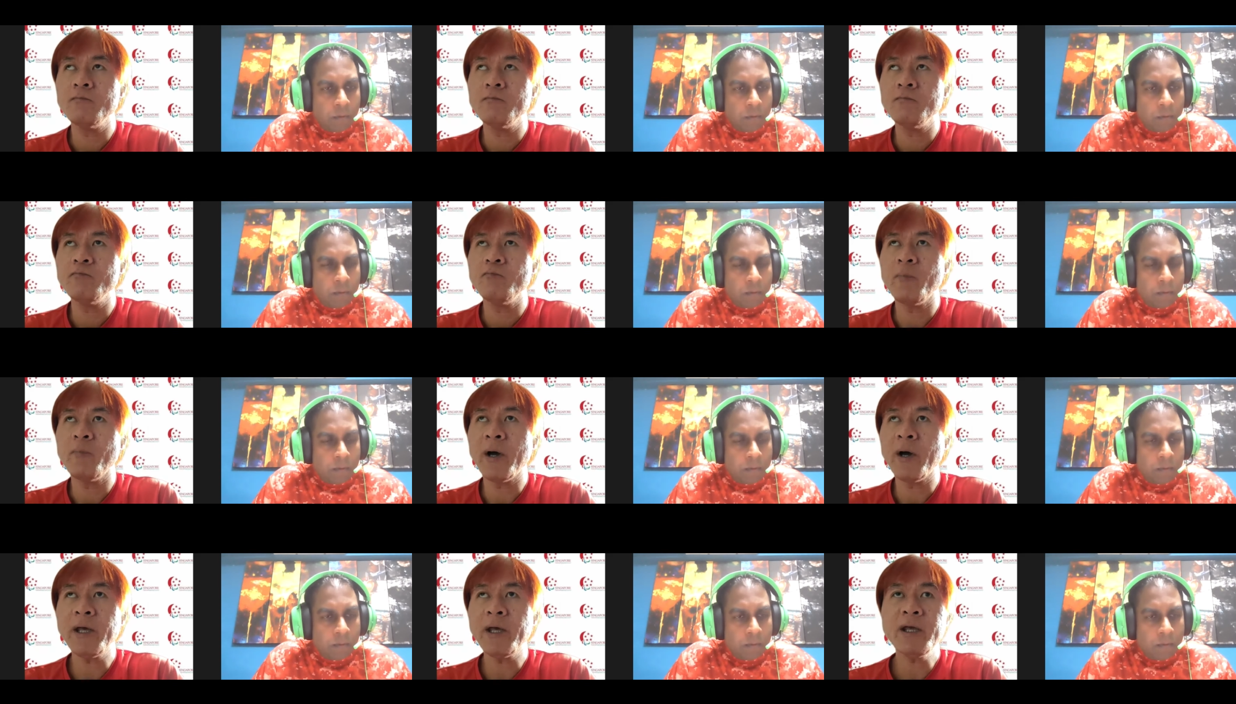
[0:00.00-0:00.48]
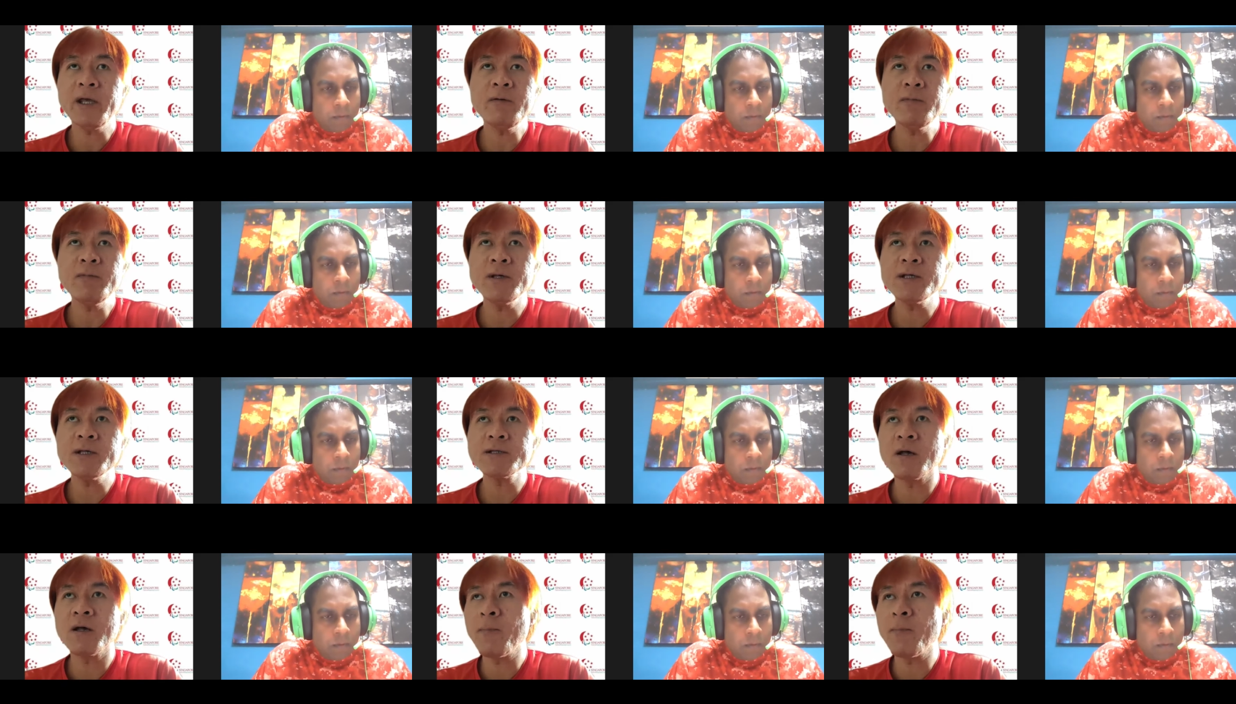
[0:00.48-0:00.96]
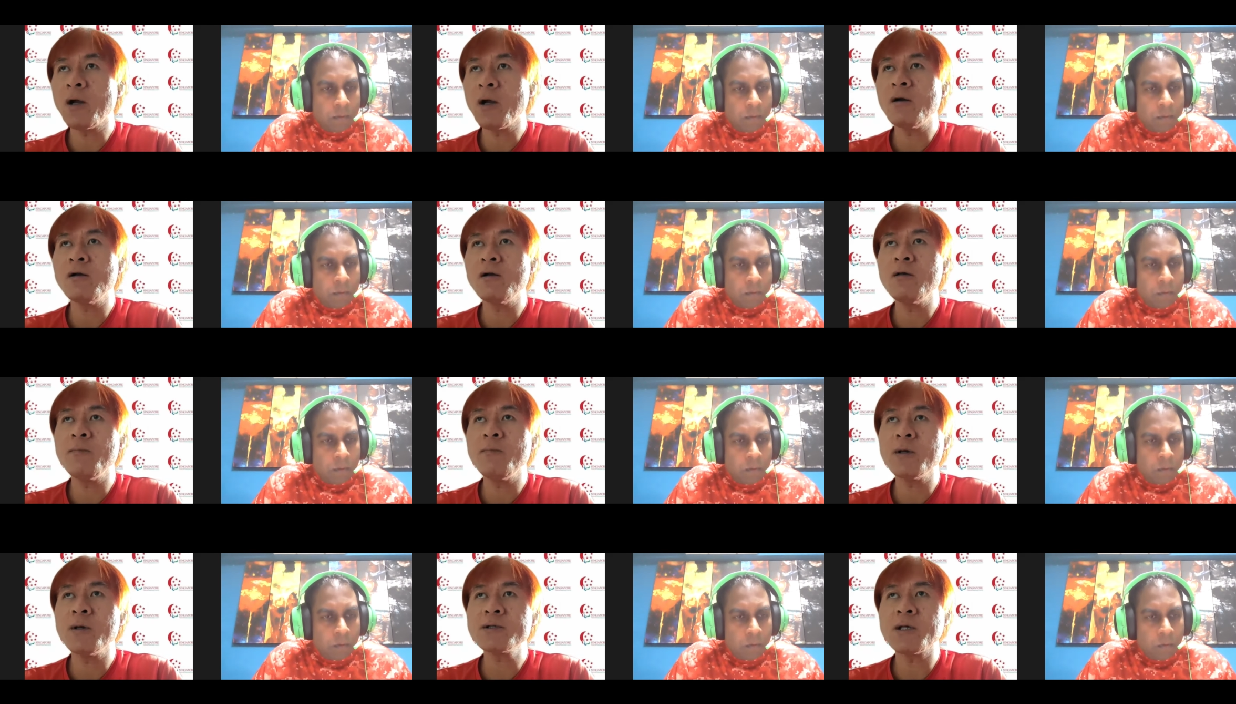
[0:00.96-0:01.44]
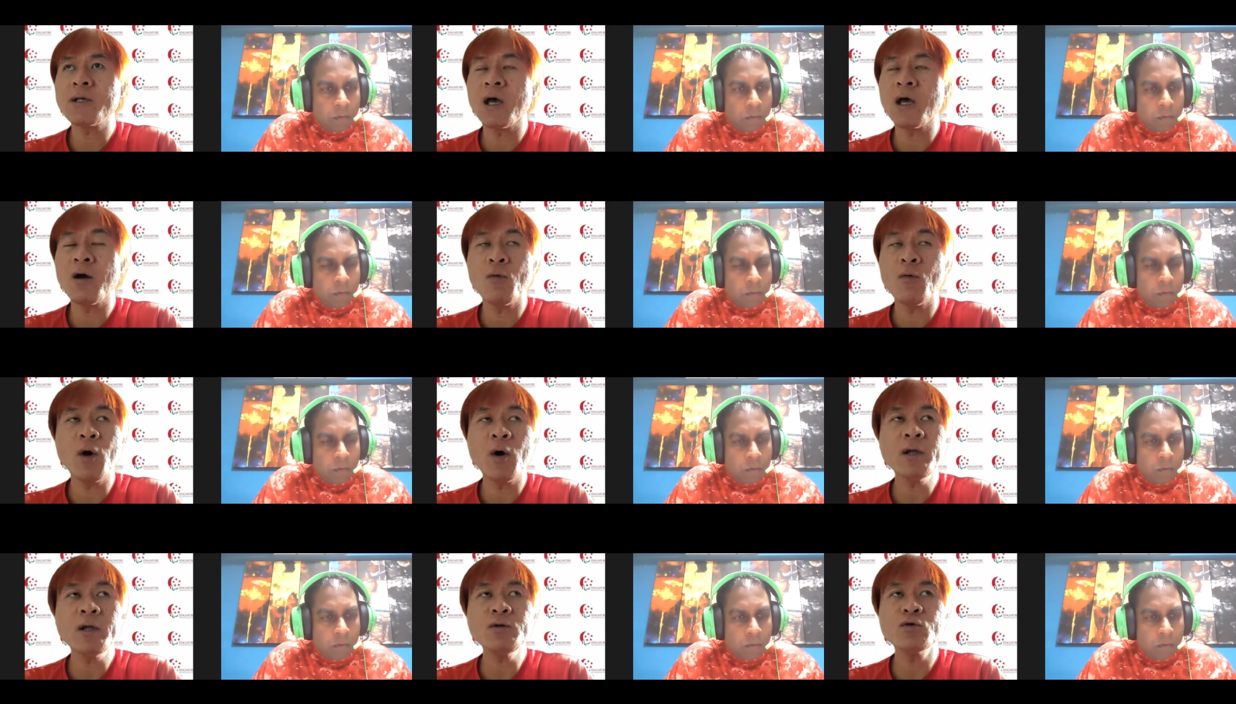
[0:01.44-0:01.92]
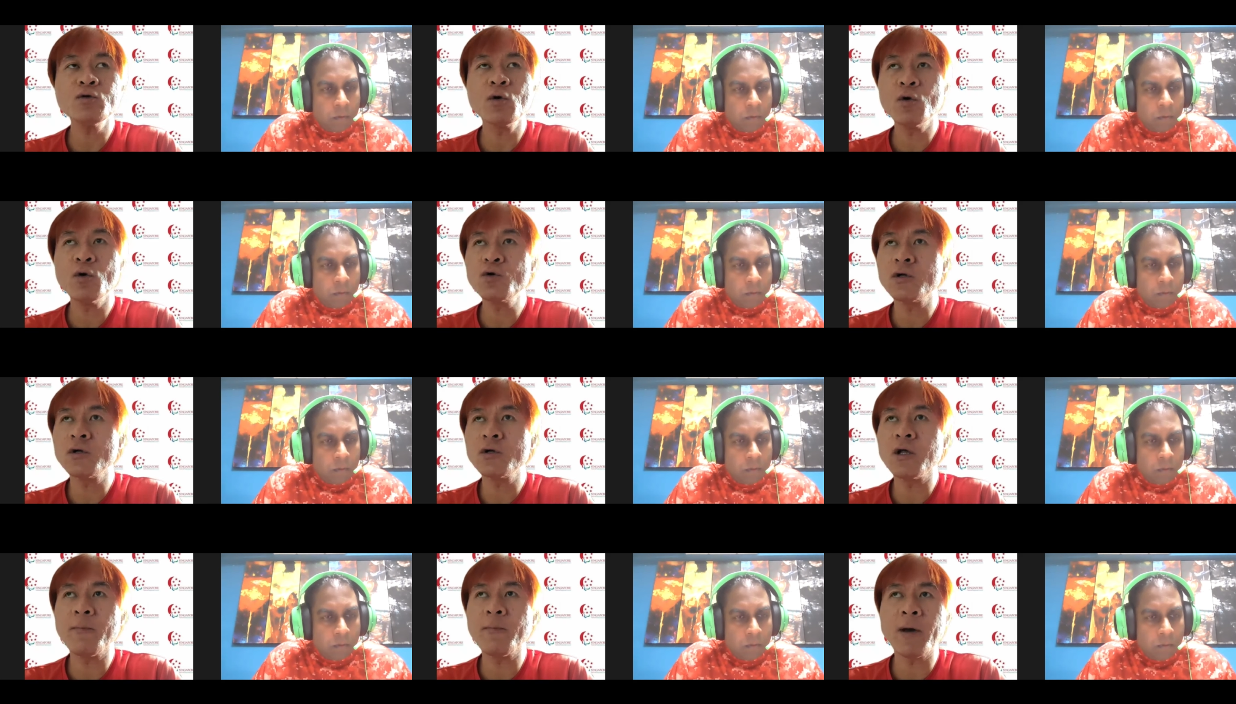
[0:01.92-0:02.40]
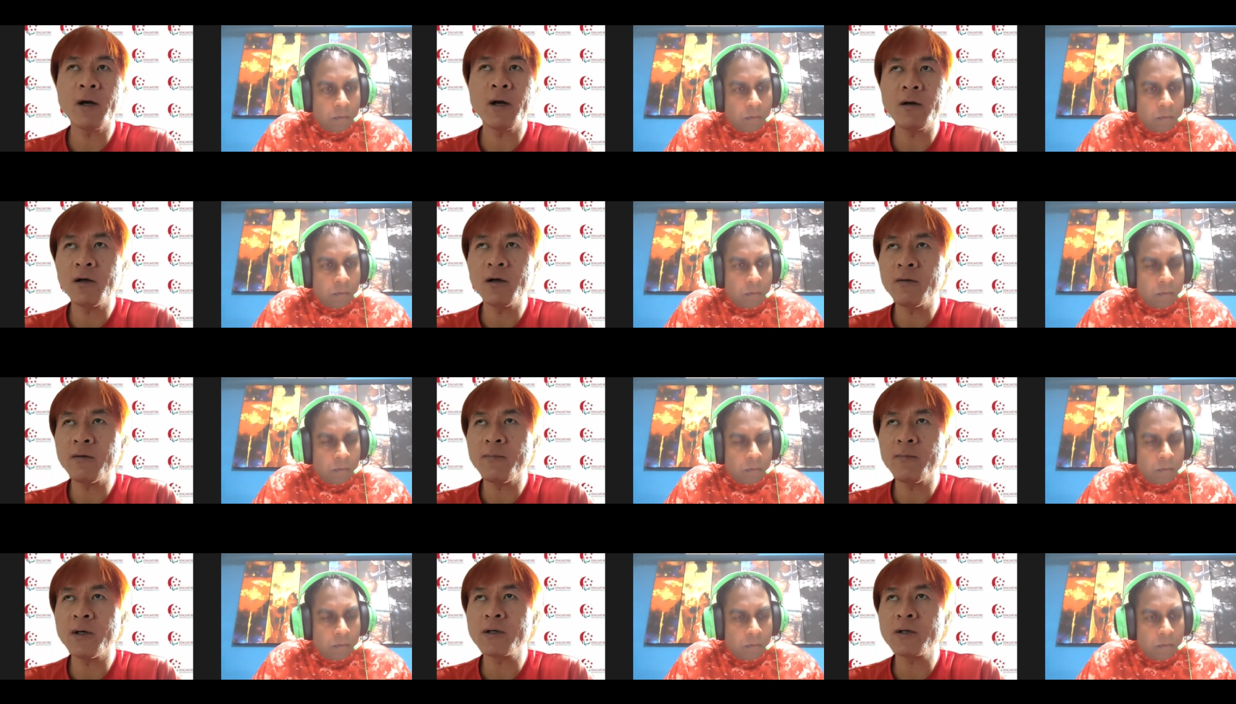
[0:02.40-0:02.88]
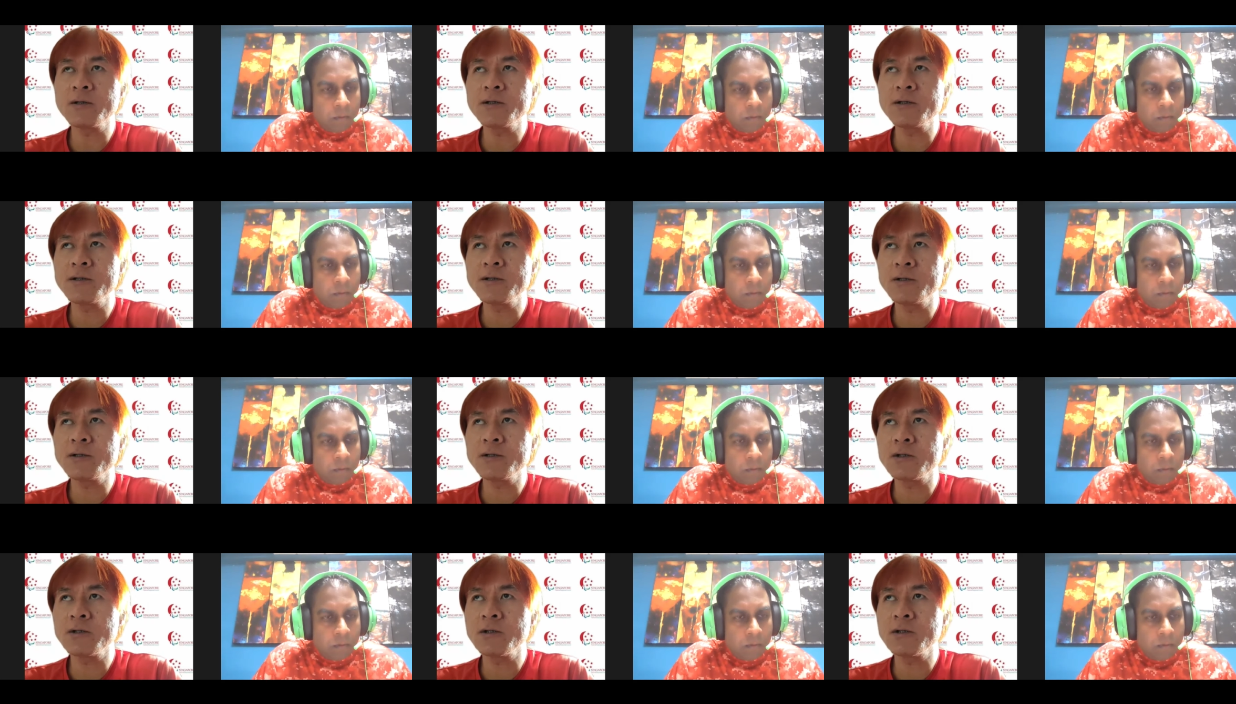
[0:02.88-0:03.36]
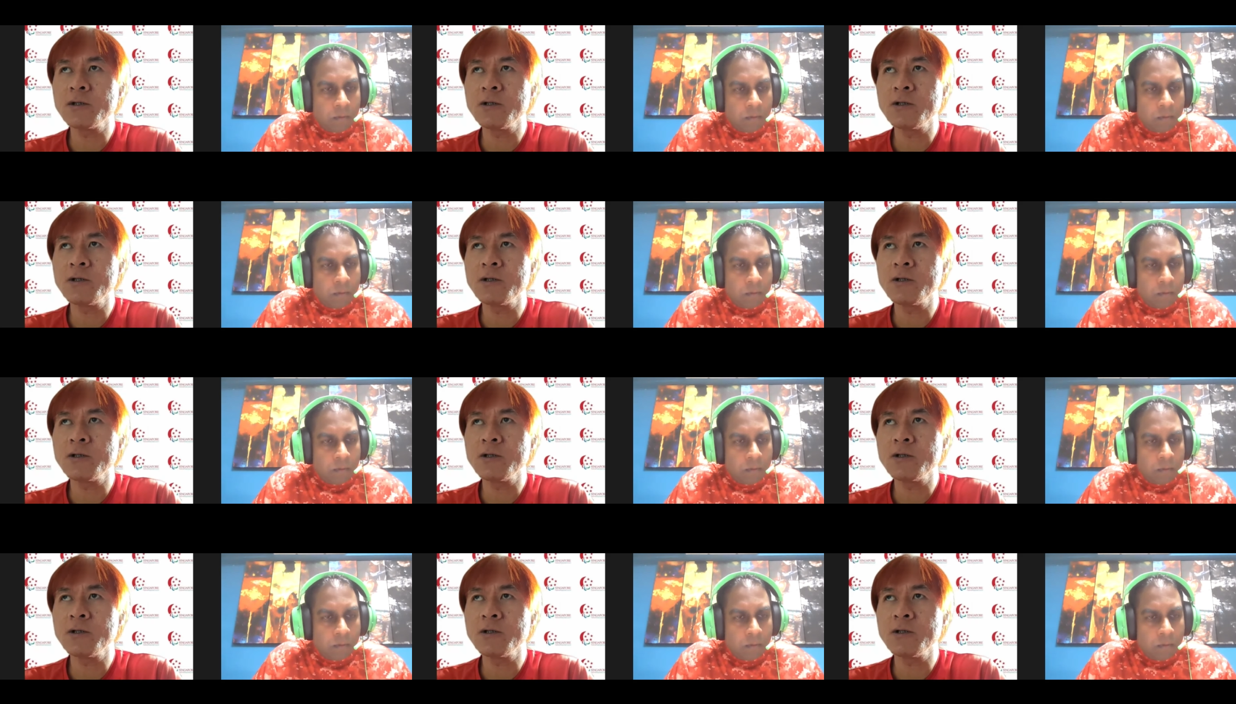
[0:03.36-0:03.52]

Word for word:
Speaker 1: my aim is the Paralympics. I want to go to the Paralympics.